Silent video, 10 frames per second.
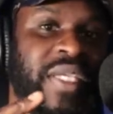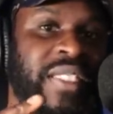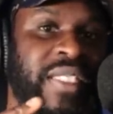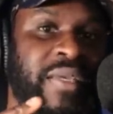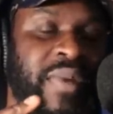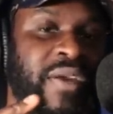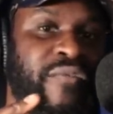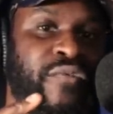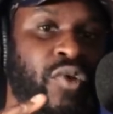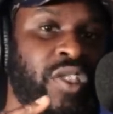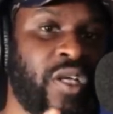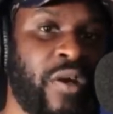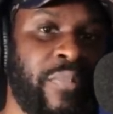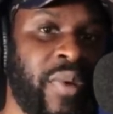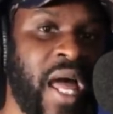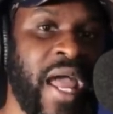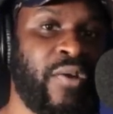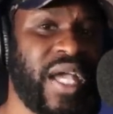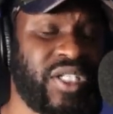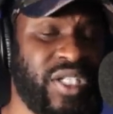business are being forced to comply.
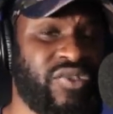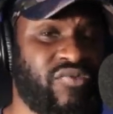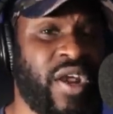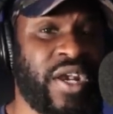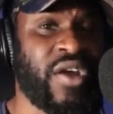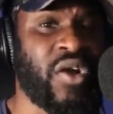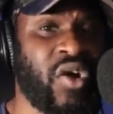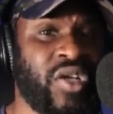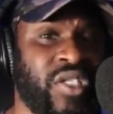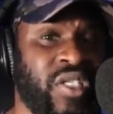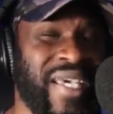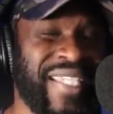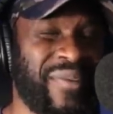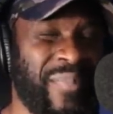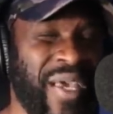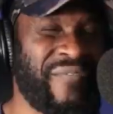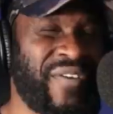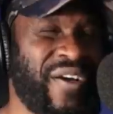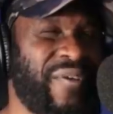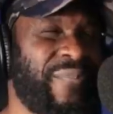And she's running a concert. It's a of
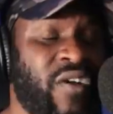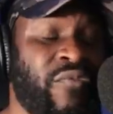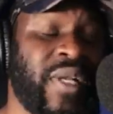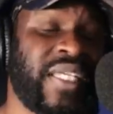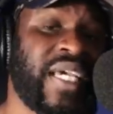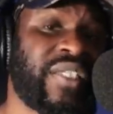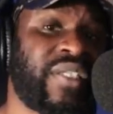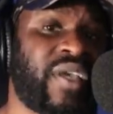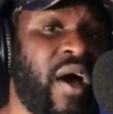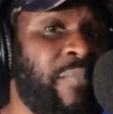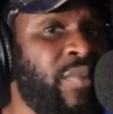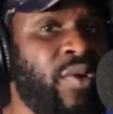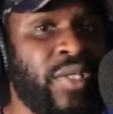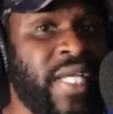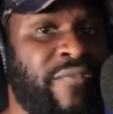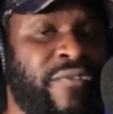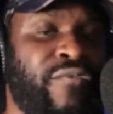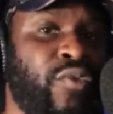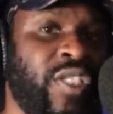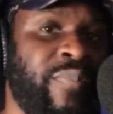a tough one. Yes, I'm not down for
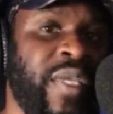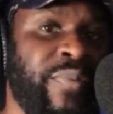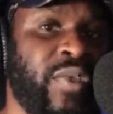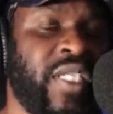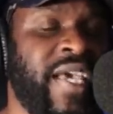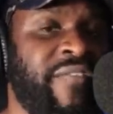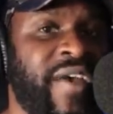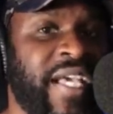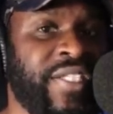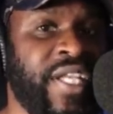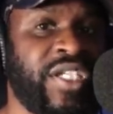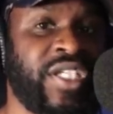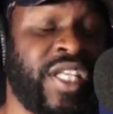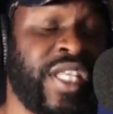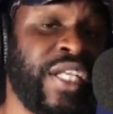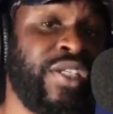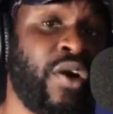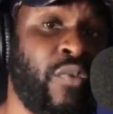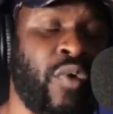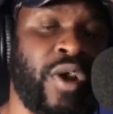forcing people to get vaccinations that they
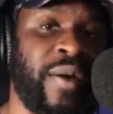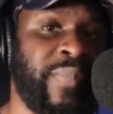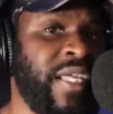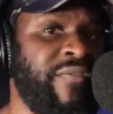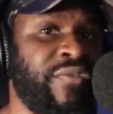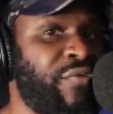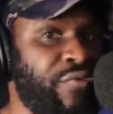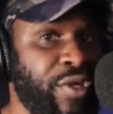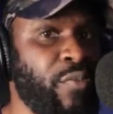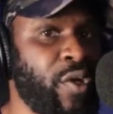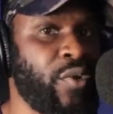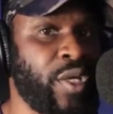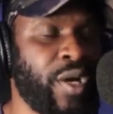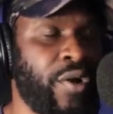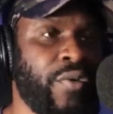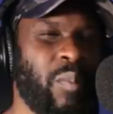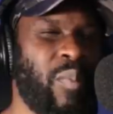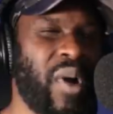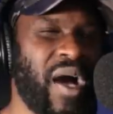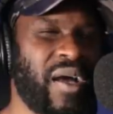don't want. I believe in free will, you know.
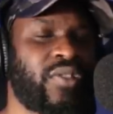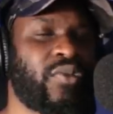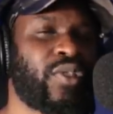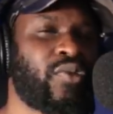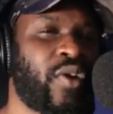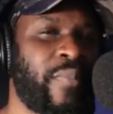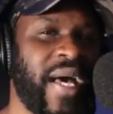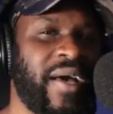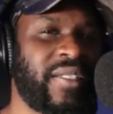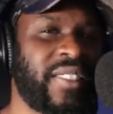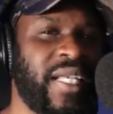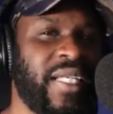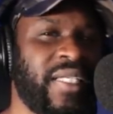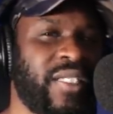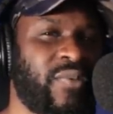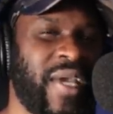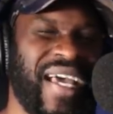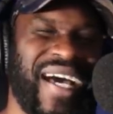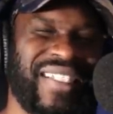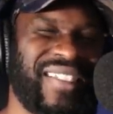But to sort of talk about Adele in this
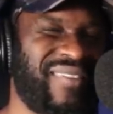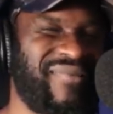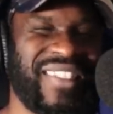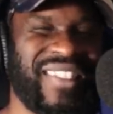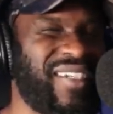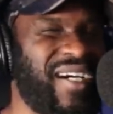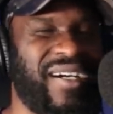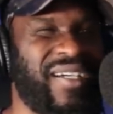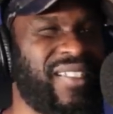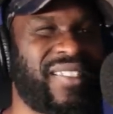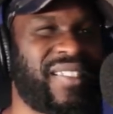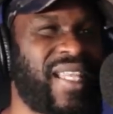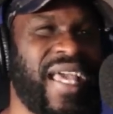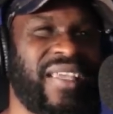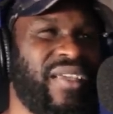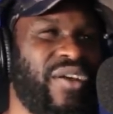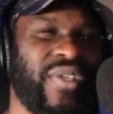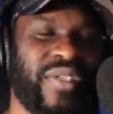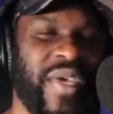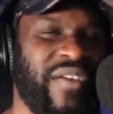way, it's like, you know,
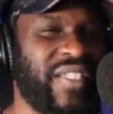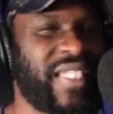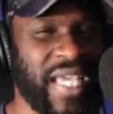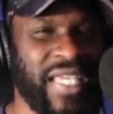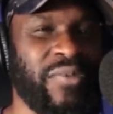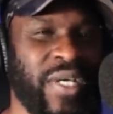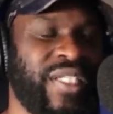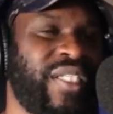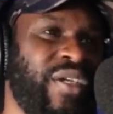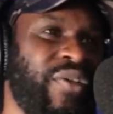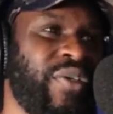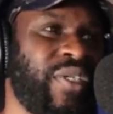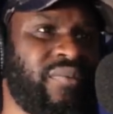it's a bit of a techie one still.